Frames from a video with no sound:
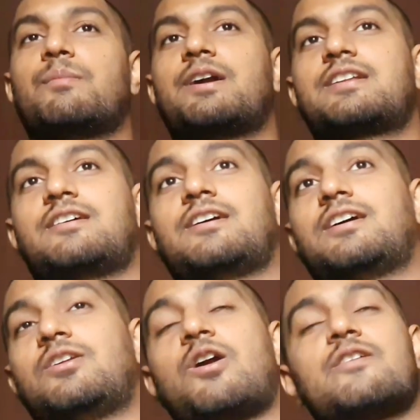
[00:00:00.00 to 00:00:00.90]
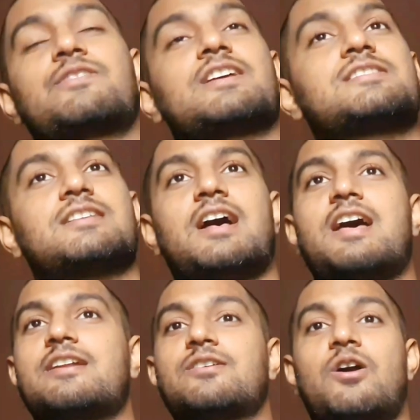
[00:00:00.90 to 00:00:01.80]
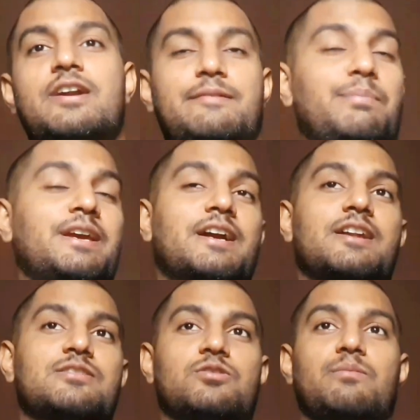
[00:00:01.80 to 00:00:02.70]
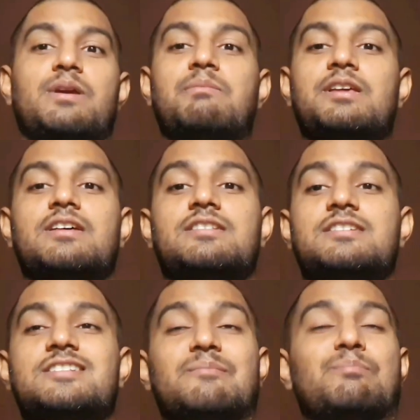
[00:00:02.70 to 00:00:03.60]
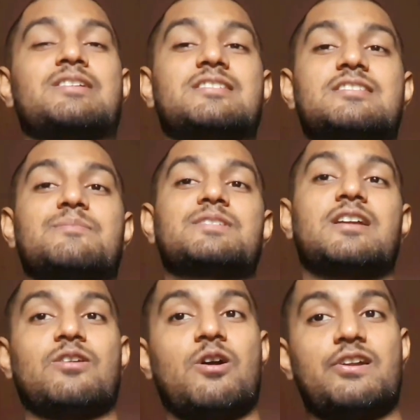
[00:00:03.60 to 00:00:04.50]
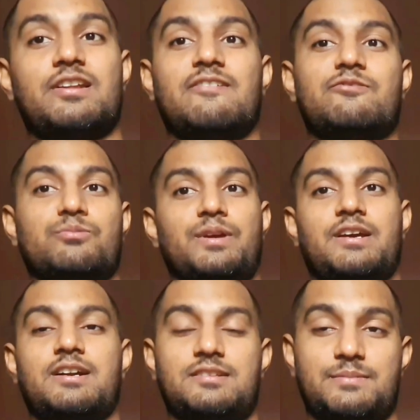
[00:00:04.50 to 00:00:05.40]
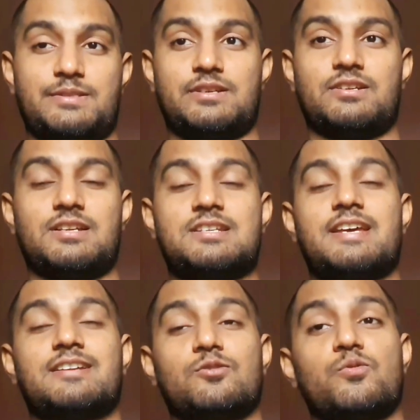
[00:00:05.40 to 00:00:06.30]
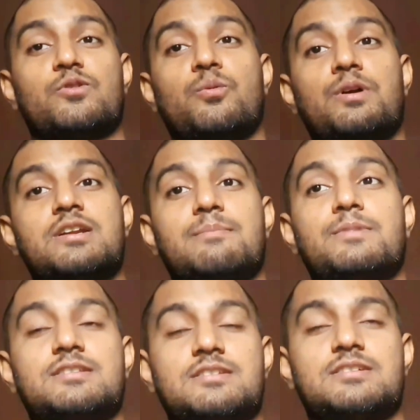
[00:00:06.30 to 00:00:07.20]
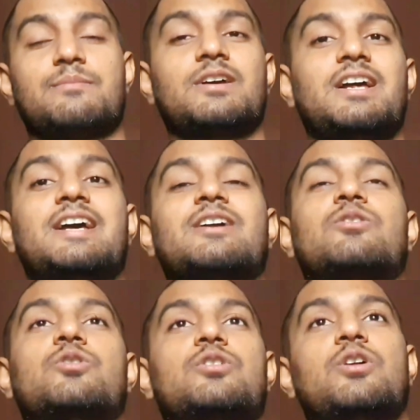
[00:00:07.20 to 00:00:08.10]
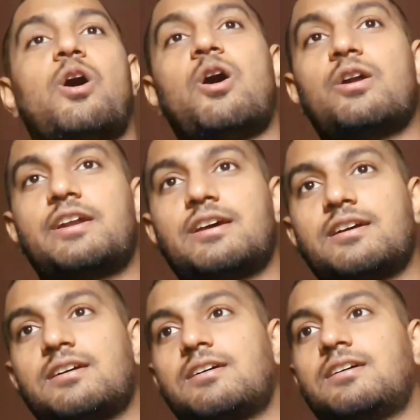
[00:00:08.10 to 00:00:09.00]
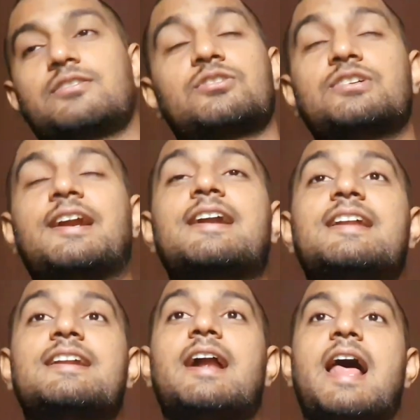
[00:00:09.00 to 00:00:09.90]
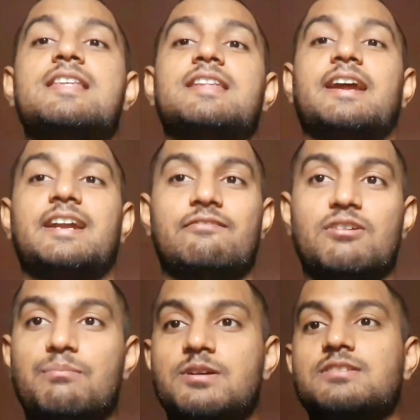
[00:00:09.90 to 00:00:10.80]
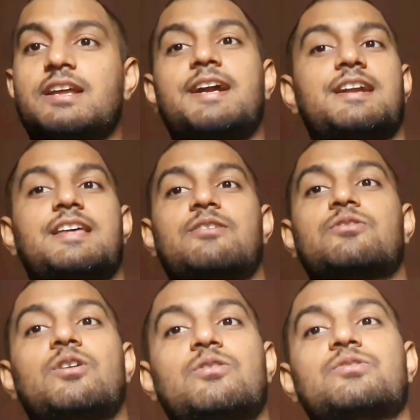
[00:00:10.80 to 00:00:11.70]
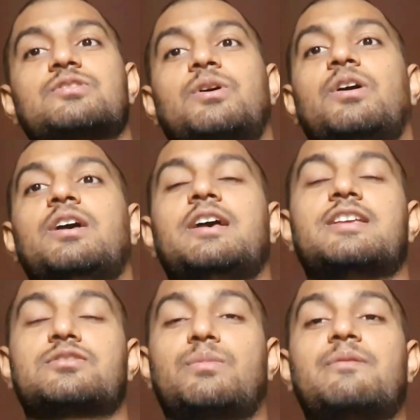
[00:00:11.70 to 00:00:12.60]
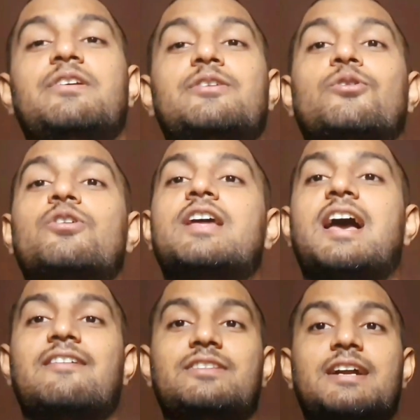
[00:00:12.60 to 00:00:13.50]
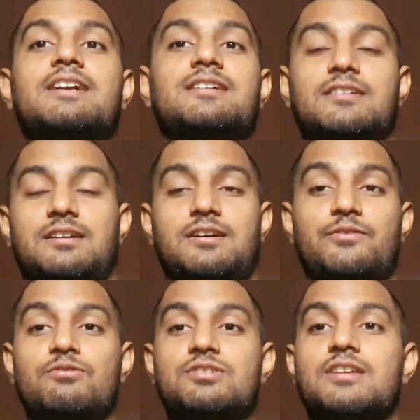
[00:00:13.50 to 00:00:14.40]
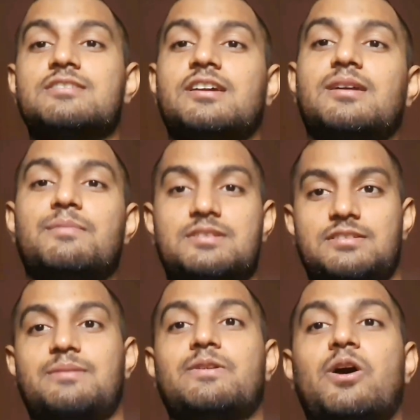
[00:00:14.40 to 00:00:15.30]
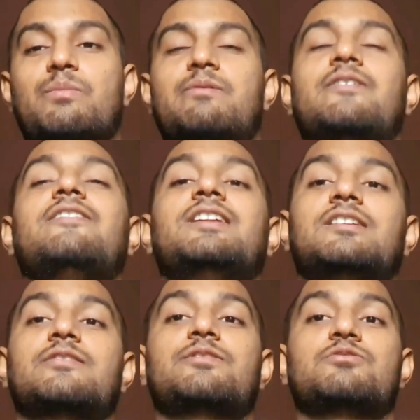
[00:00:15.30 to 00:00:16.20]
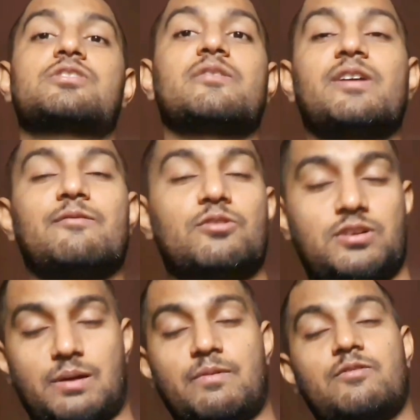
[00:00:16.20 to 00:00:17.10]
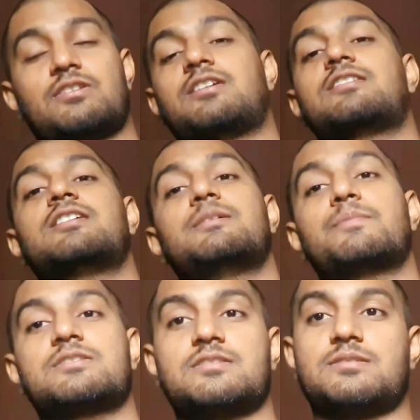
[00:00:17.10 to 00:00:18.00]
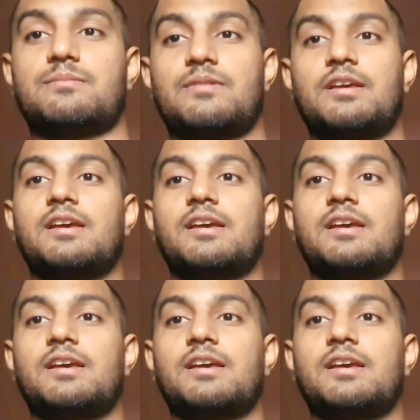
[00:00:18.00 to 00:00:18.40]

but a lot of things are not being understood. Maybe these number systems are not enough to make a sense. That's like no Roman number system could not didn't India has negative numbers, right? They could not do so. So maybe we don't have that futuristic number system now. Maybe in the future we have to come up with another number system